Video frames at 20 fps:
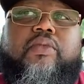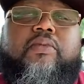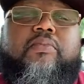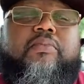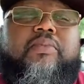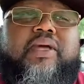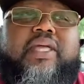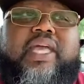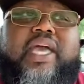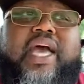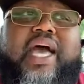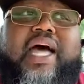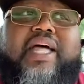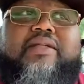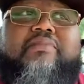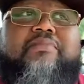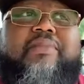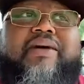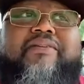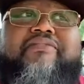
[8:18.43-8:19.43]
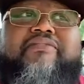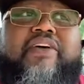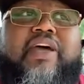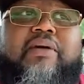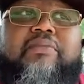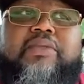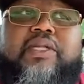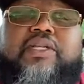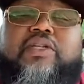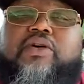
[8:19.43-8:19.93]
But yeah, my
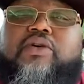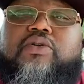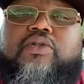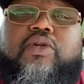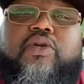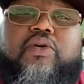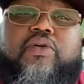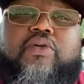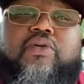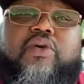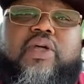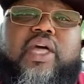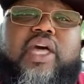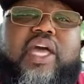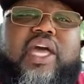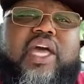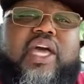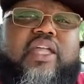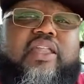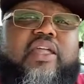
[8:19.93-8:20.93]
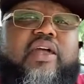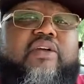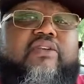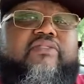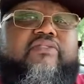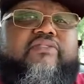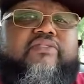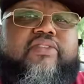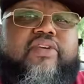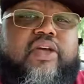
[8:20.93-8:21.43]
family don't know, and they're
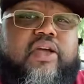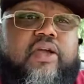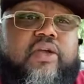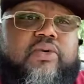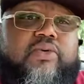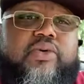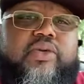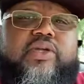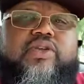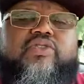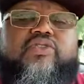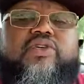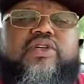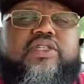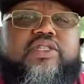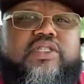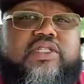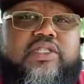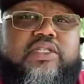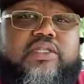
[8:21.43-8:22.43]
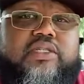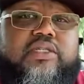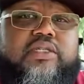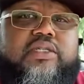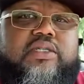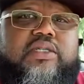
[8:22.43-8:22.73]
very Christian.